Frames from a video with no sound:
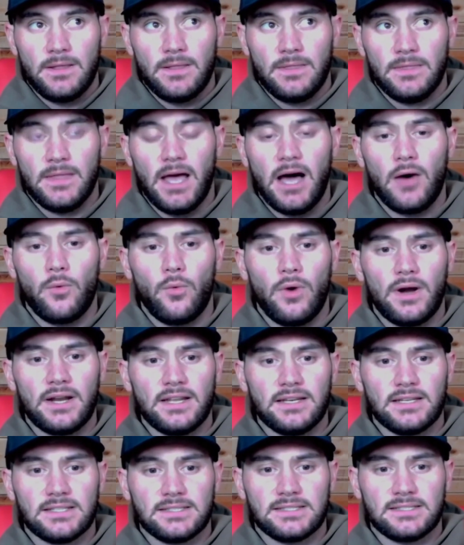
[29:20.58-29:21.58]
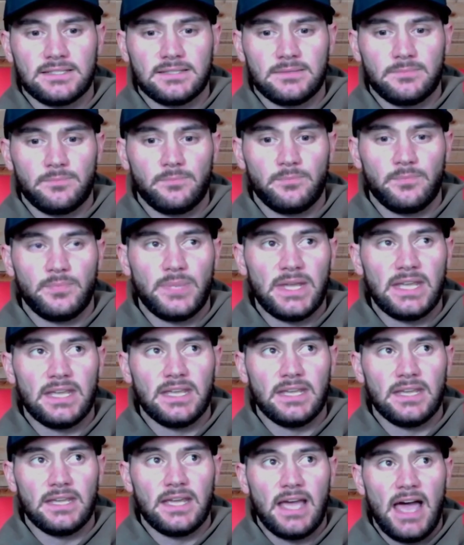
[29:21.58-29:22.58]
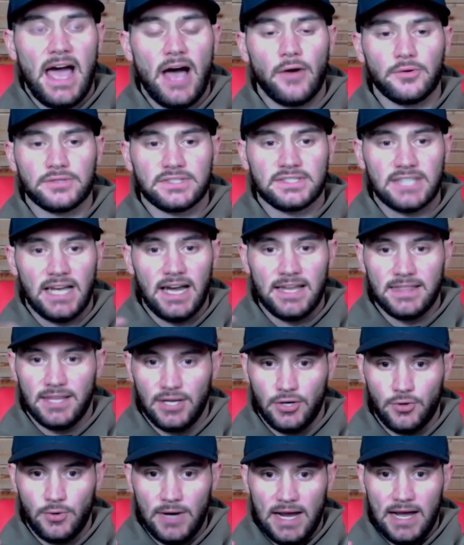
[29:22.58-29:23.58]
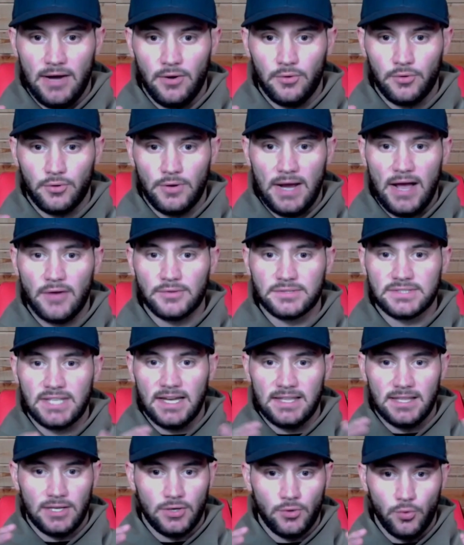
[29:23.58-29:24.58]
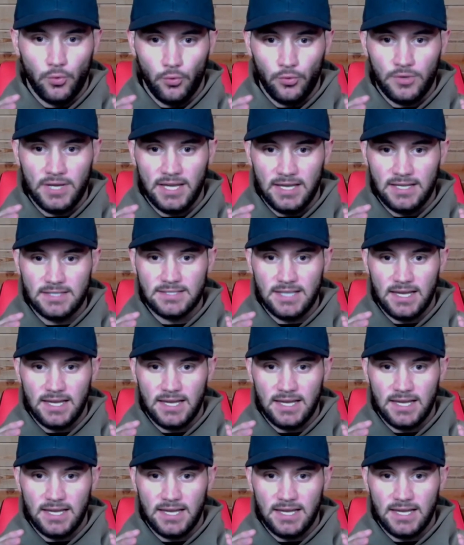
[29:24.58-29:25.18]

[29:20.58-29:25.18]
not wanting to be outside the crowd or outside the cool kids,